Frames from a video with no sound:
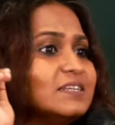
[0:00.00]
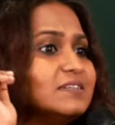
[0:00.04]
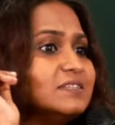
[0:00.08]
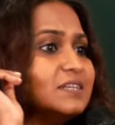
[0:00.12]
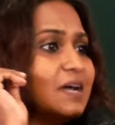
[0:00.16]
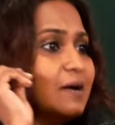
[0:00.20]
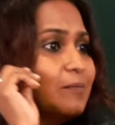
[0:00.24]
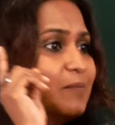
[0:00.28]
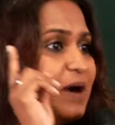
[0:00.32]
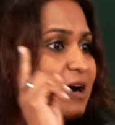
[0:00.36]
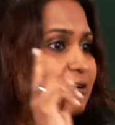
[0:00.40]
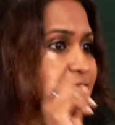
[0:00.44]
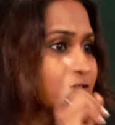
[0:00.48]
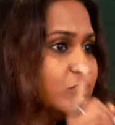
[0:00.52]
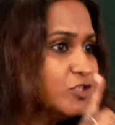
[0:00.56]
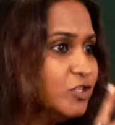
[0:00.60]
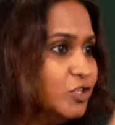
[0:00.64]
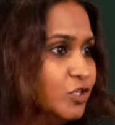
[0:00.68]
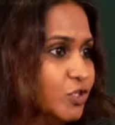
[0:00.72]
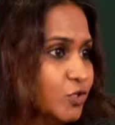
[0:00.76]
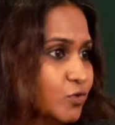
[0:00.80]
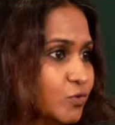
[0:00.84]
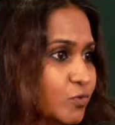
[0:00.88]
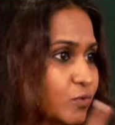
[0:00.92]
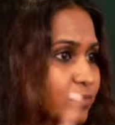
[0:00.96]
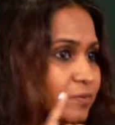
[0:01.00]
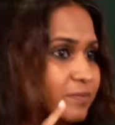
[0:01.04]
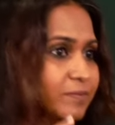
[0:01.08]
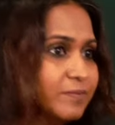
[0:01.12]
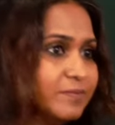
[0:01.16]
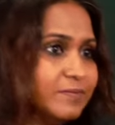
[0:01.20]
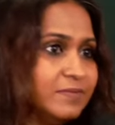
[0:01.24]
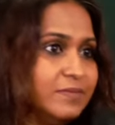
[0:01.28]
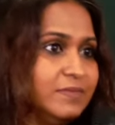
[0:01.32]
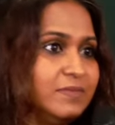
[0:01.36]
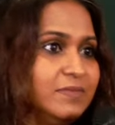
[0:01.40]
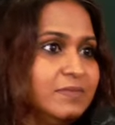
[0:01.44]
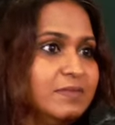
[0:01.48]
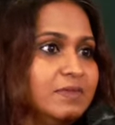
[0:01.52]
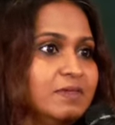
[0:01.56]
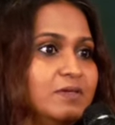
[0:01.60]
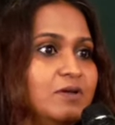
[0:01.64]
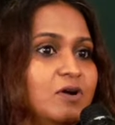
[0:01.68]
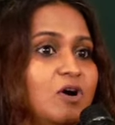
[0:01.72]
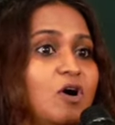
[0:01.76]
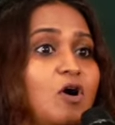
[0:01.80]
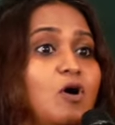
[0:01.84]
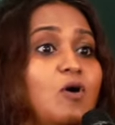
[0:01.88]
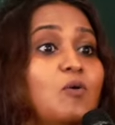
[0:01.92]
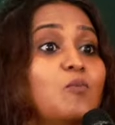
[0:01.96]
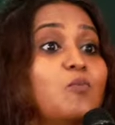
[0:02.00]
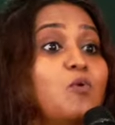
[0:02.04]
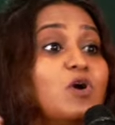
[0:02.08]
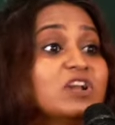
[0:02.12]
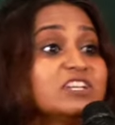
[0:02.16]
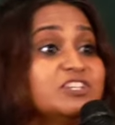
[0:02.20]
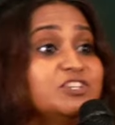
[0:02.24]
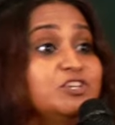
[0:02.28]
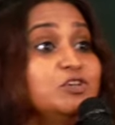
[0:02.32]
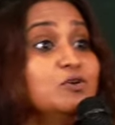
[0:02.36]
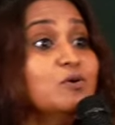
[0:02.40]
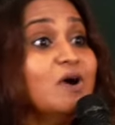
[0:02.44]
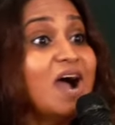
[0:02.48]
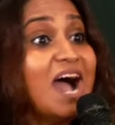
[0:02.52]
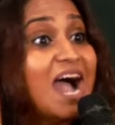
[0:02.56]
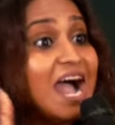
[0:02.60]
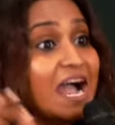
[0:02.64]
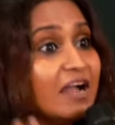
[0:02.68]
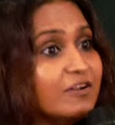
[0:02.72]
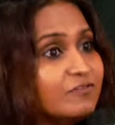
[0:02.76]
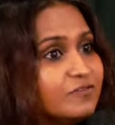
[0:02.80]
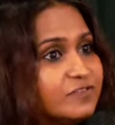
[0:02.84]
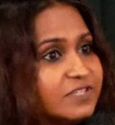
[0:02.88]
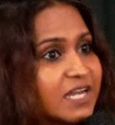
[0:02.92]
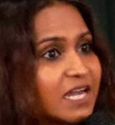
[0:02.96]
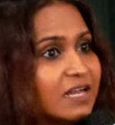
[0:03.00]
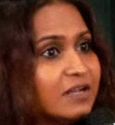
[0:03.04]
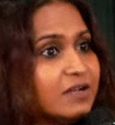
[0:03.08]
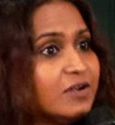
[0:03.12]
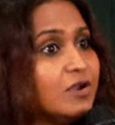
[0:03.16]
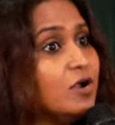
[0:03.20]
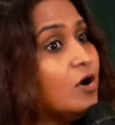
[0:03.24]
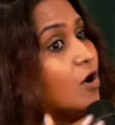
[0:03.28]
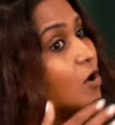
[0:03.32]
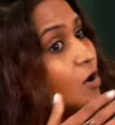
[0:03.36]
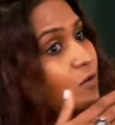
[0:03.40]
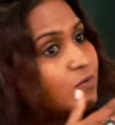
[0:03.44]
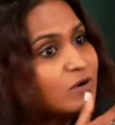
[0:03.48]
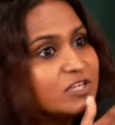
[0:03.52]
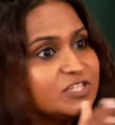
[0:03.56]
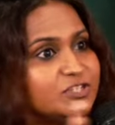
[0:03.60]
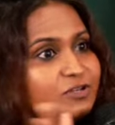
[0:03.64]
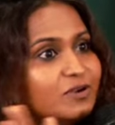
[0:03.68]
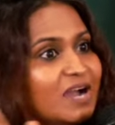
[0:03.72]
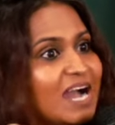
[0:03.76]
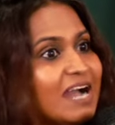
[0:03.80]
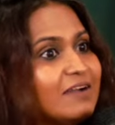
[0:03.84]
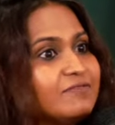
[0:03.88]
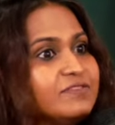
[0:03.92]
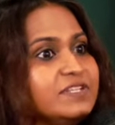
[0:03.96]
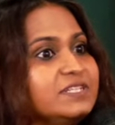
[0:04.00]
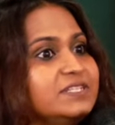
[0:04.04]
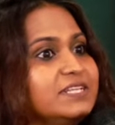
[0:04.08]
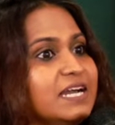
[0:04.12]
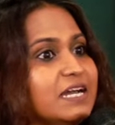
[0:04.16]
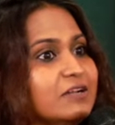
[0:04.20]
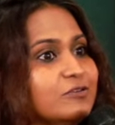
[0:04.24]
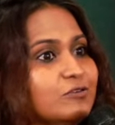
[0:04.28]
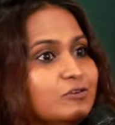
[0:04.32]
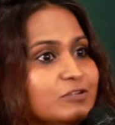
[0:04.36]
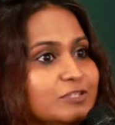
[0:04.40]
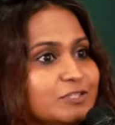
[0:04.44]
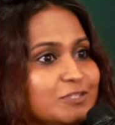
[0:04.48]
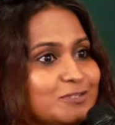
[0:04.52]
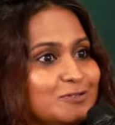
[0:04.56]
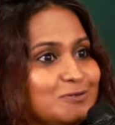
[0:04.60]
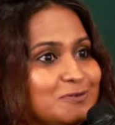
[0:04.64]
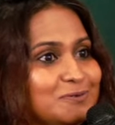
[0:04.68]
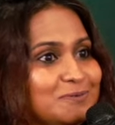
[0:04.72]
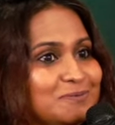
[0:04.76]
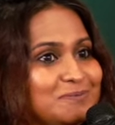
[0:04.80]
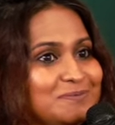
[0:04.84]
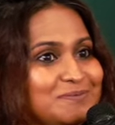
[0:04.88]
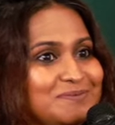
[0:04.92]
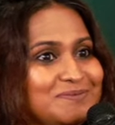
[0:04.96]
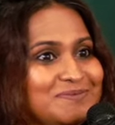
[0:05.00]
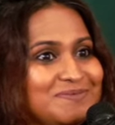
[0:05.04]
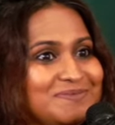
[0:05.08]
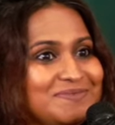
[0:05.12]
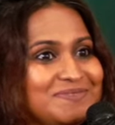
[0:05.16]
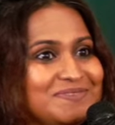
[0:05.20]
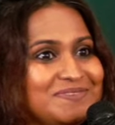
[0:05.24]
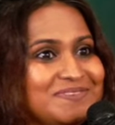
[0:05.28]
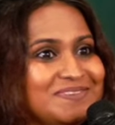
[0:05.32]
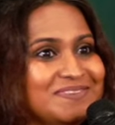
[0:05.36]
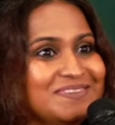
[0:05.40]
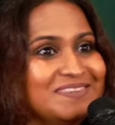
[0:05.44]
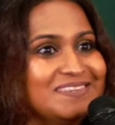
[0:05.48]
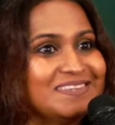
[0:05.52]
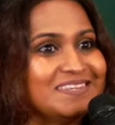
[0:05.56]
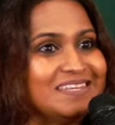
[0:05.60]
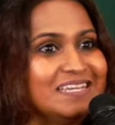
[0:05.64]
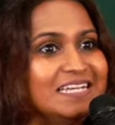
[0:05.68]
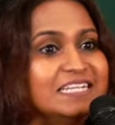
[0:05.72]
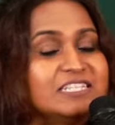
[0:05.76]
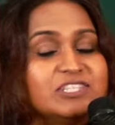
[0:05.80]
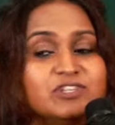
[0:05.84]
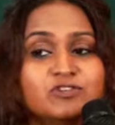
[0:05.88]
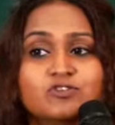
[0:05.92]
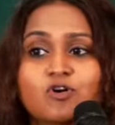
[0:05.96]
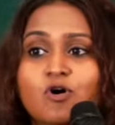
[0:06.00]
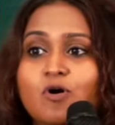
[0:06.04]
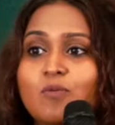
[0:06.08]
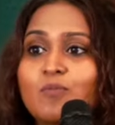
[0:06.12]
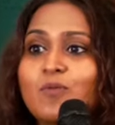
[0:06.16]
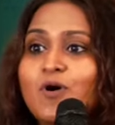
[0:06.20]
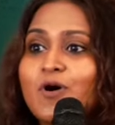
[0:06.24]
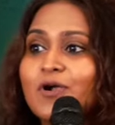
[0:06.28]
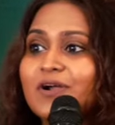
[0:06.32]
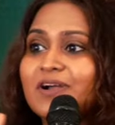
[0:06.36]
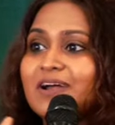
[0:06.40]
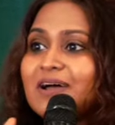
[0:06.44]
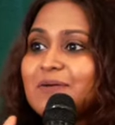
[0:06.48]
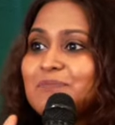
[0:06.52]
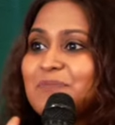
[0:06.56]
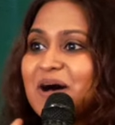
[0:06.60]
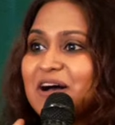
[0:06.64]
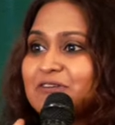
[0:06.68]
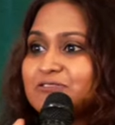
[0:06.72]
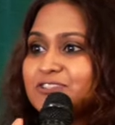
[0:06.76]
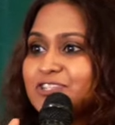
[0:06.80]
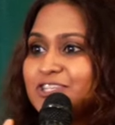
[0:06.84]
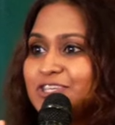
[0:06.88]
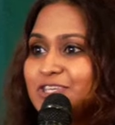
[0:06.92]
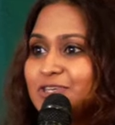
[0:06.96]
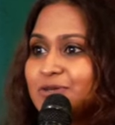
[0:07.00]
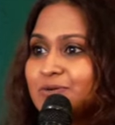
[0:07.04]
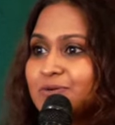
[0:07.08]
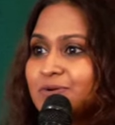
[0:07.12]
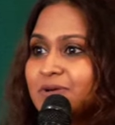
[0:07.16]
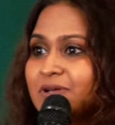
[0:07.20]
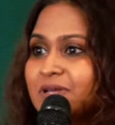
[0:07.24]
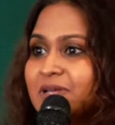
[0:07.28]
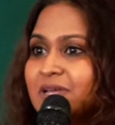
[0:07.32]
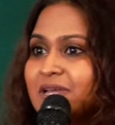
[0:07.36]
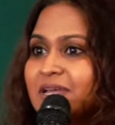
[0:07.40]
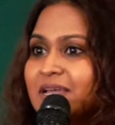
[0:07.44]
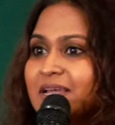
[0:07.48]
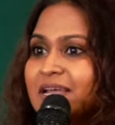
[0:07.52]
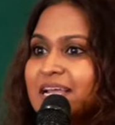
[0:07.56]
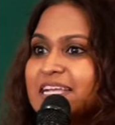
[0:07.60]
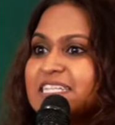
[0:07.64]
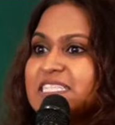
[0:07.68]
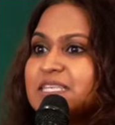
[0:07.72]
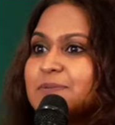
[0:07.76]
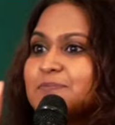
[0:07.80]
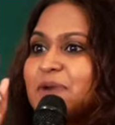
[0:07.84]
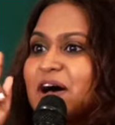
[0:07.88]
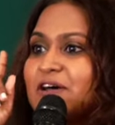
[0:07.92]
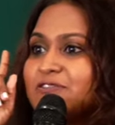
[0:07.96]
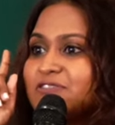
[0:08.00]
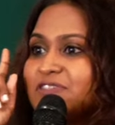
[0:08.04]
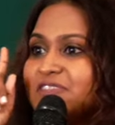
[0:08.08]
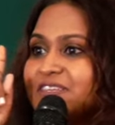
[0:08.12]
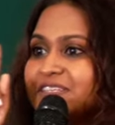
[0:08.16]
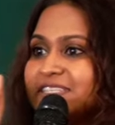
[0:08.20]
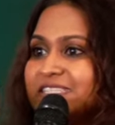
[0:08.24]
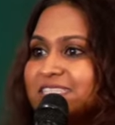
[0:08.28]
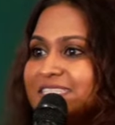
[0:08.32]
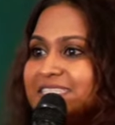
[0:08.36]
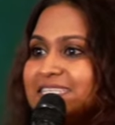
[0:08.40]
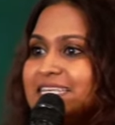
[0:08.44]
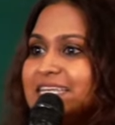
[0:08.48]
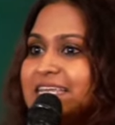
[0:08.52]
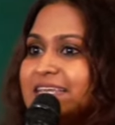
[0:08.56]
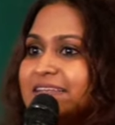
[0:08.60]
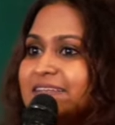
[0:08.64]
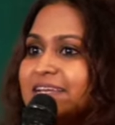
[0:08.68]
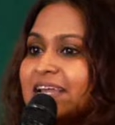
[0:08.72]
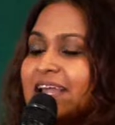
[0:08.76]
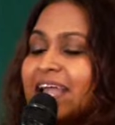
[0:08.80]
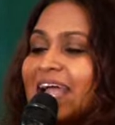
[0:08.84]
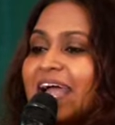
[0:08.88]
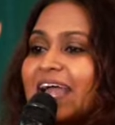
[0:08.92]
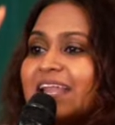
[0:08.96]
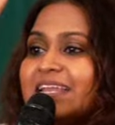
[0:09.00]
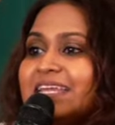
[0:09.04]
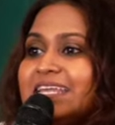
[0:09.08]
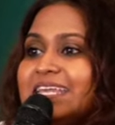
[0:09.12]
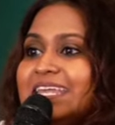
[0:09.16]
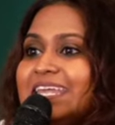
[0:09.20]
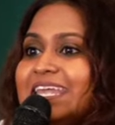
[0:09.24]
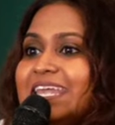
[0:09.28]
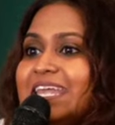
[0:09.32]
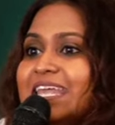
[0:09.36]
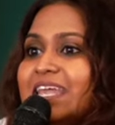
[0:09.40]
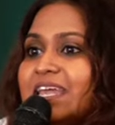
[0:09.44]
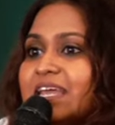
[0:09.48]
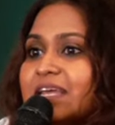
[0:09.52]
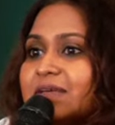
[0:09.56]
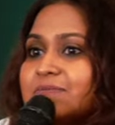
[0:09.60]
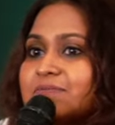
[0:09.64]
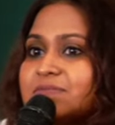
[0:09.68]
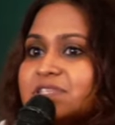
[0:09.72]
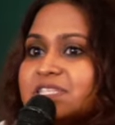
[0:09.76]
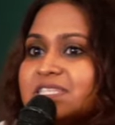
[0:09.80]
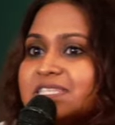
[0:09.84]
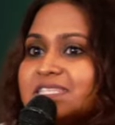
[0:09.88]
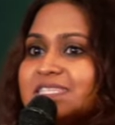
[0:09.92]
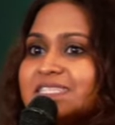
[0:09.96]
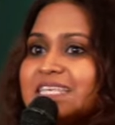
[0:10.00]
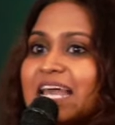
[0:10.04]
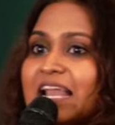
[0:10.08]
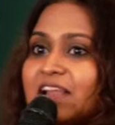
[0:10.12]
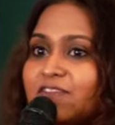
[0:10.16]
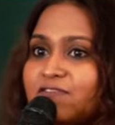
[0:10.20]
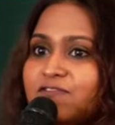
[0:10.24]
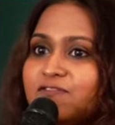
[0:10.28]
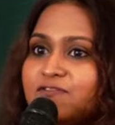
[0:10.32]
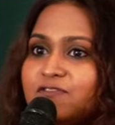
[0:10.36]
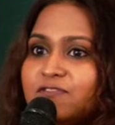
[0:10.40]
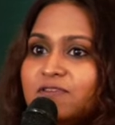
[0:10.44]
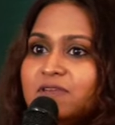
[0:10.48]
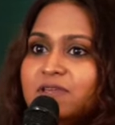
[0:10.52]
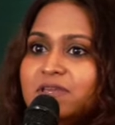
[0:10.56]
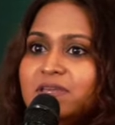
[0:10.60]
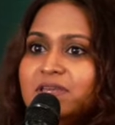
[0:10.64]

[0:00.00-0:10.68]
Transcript: it about you, what you have done or what you haven't done also. It's no more about you, it's about the seed. And He Himself